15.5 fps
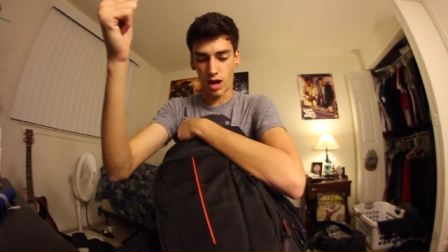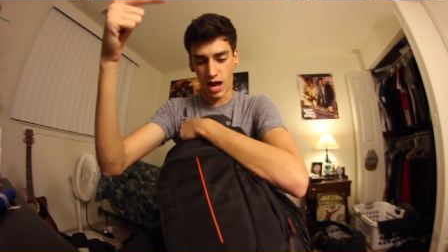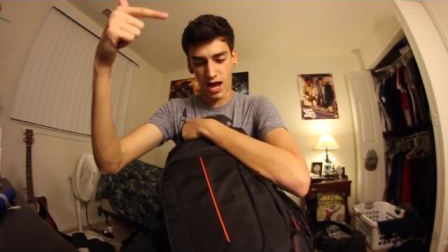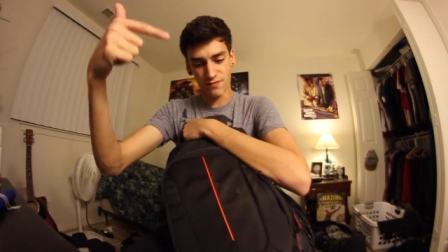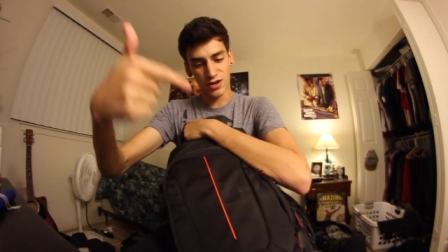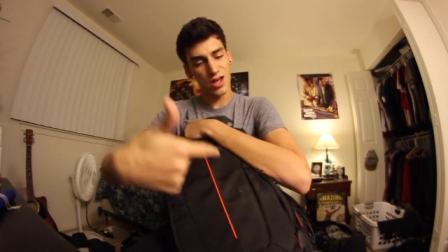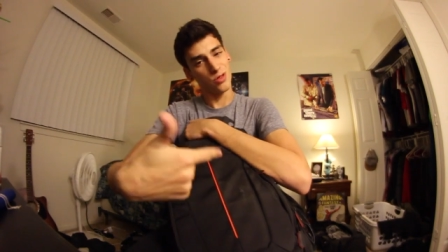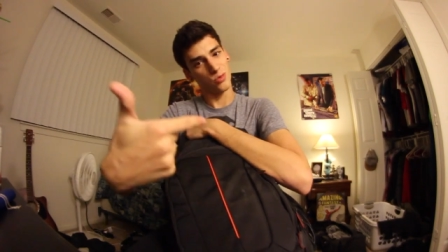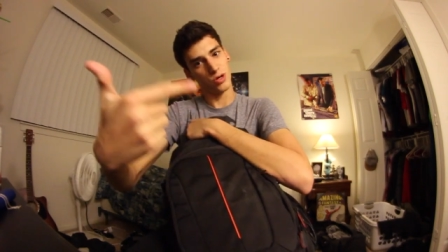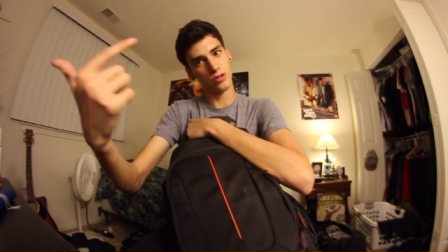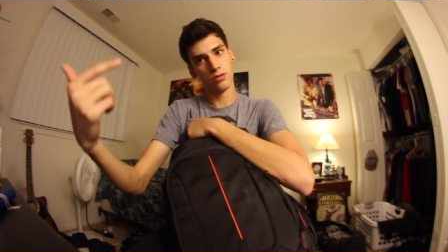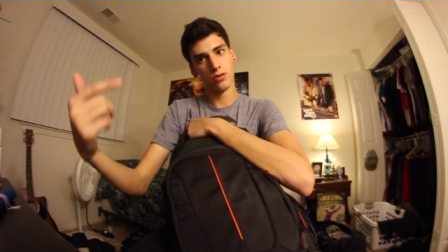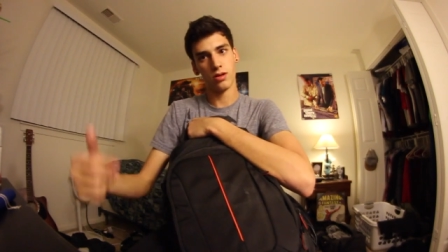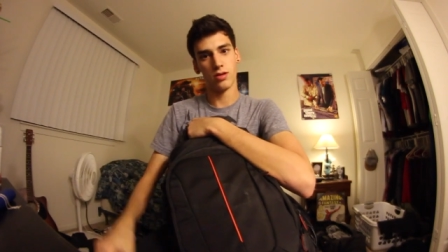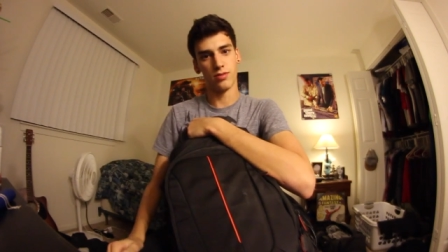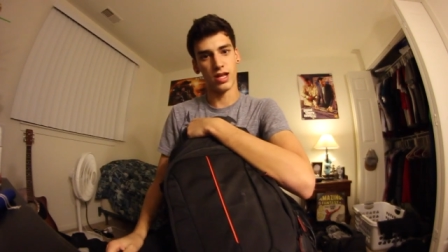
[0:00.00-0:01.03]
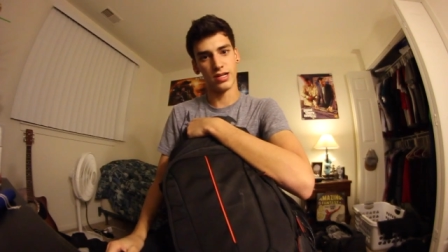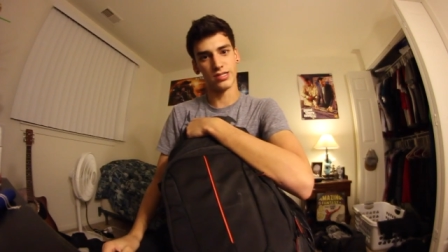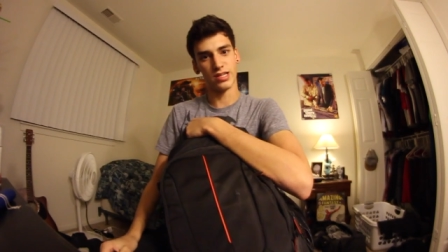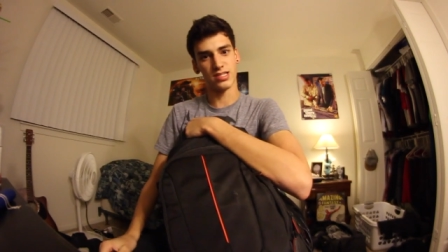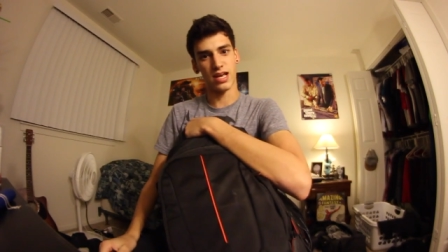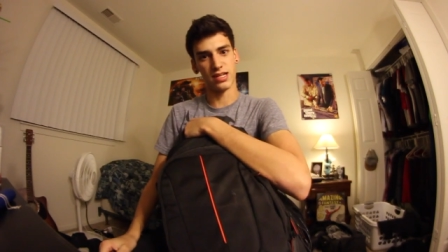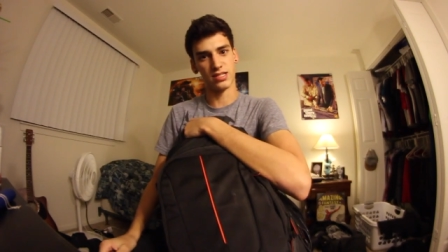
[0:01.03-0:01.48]
I have another one that
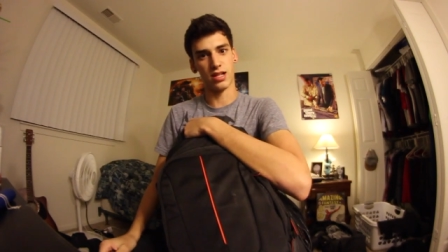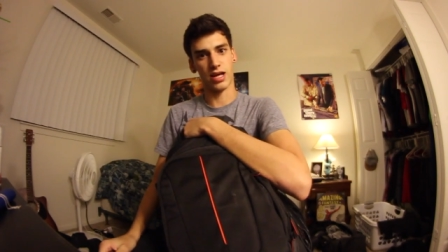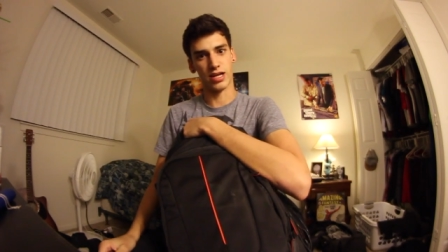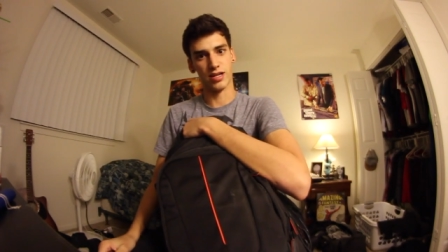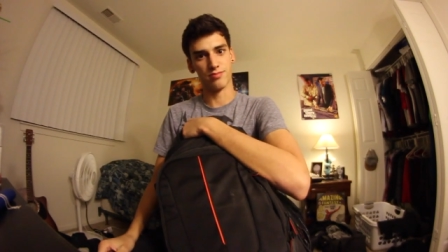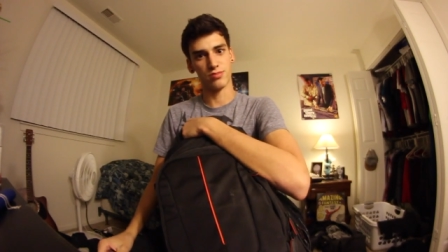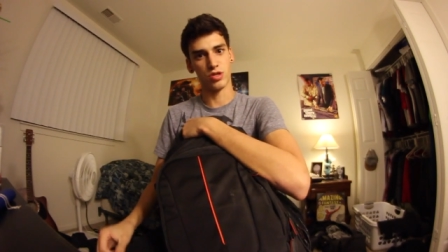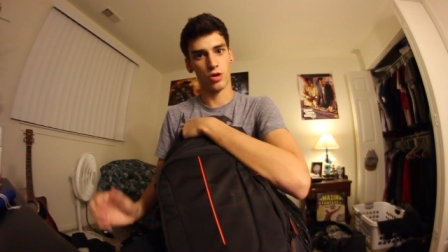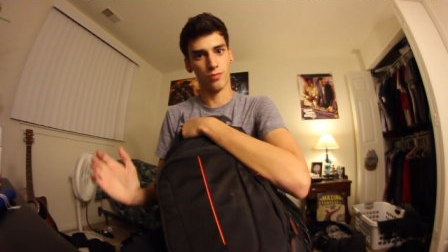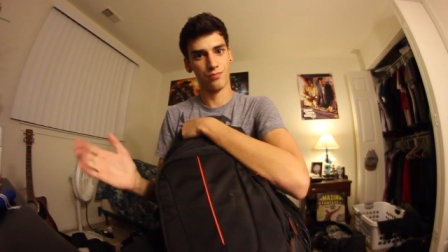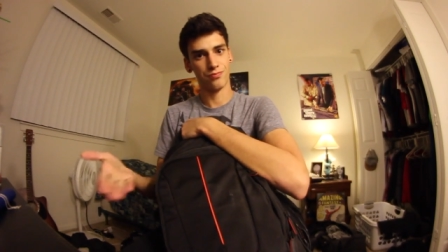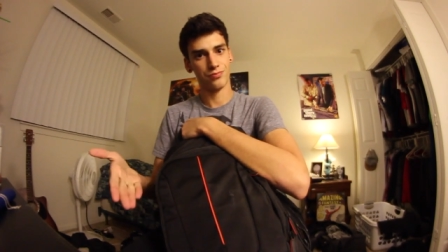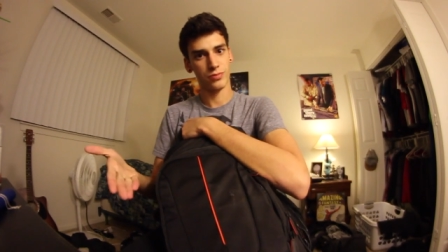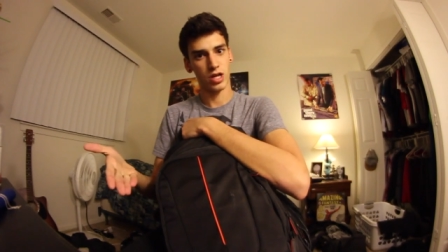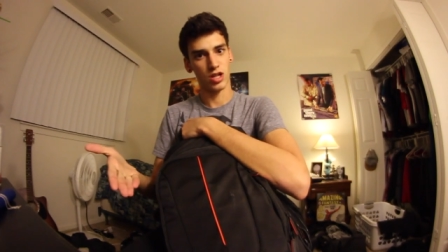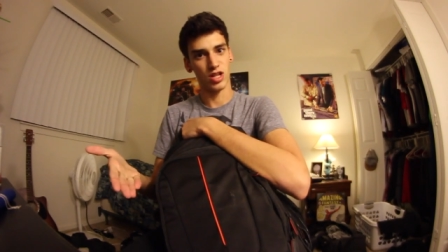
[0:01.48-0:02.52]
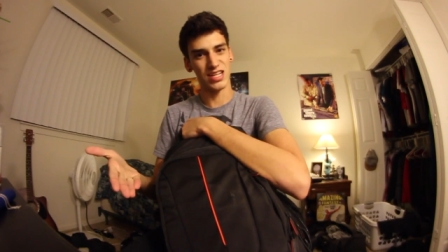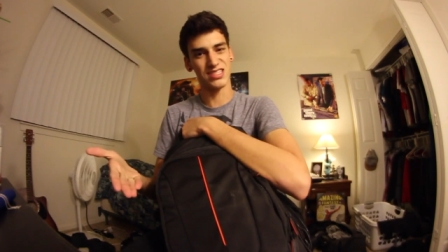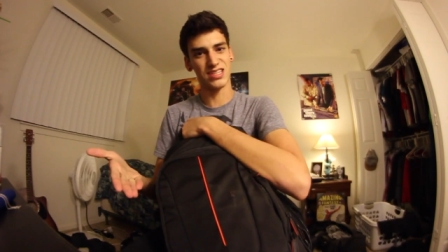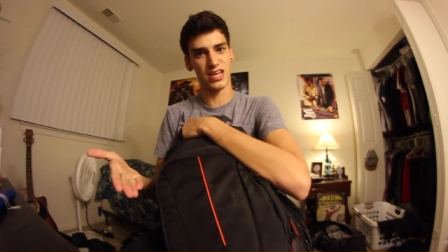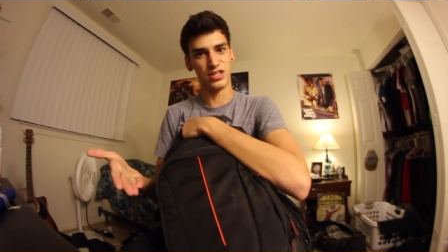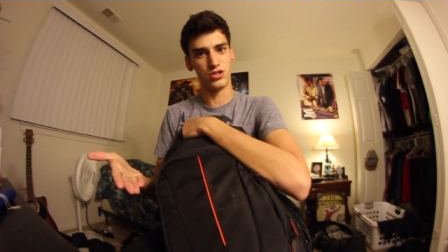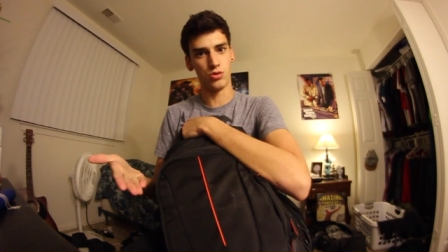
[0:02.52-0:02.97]
is exactly like it. So
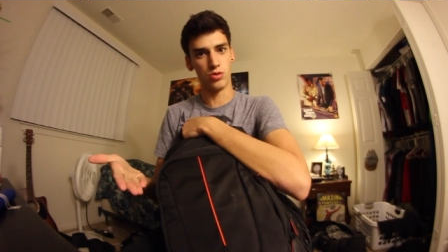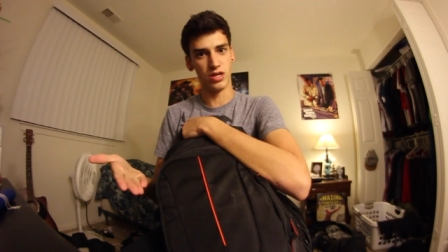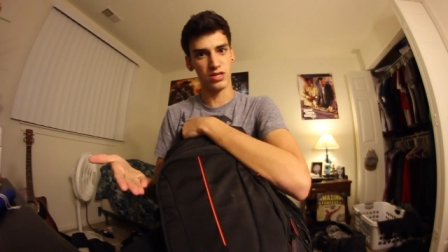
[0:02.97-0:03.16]
let's get to